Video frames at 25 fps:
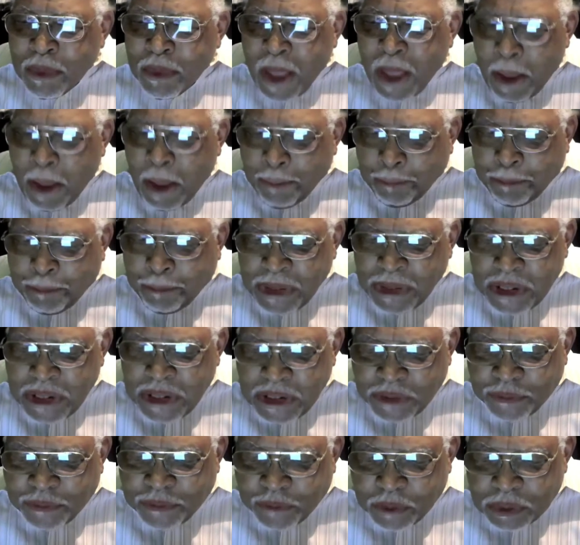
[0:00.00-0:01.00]
I'm
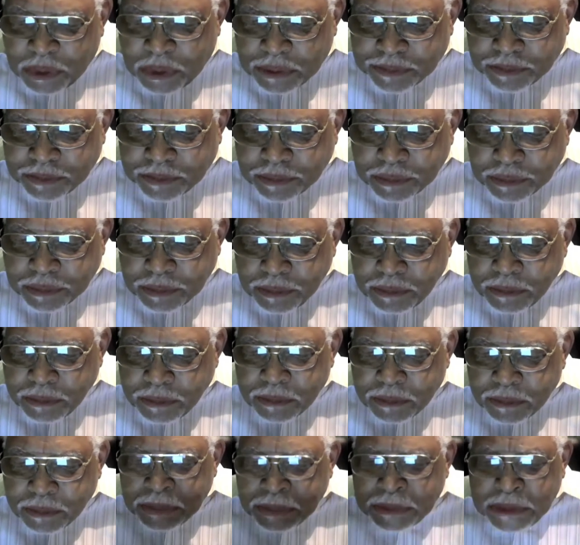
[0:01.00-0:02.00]
peaceful.
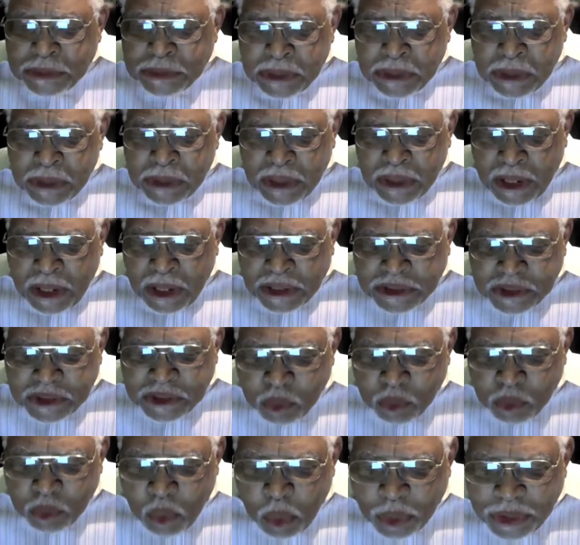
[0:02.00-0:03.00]
That
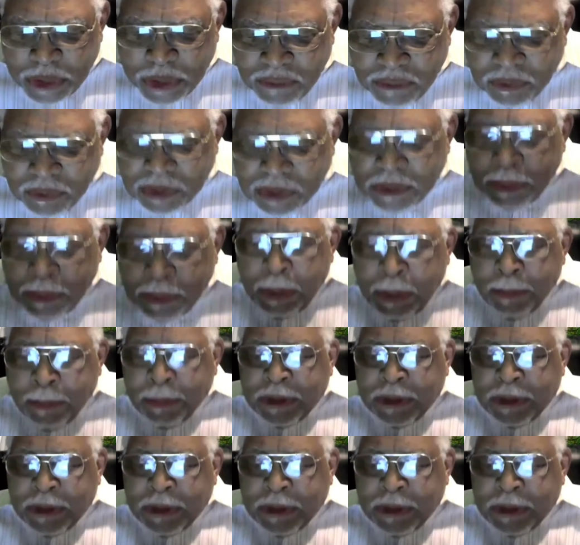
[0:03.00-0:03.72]
you won't even,